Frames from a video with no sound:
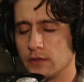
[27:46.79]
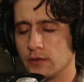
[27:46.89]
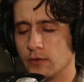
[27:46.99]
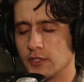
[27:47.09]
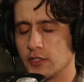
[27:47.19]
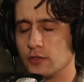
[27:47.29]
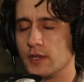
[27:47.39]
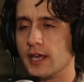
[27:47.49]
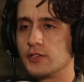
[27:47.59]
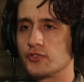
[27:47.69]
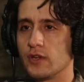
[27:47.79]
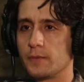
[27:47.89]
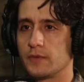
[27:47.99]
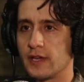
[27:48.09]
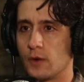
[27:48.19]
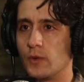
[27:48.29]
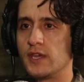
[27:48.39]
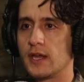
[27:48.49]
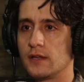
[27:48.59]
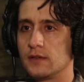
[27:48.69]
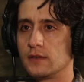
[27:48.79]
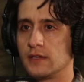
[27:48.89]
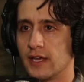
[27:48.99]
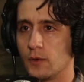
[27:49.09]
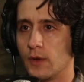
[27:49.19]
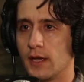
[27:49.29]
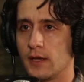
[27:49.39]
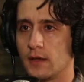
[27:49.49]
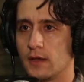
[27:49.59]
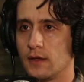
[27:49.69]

to a two-day trip, like a weekend getaway,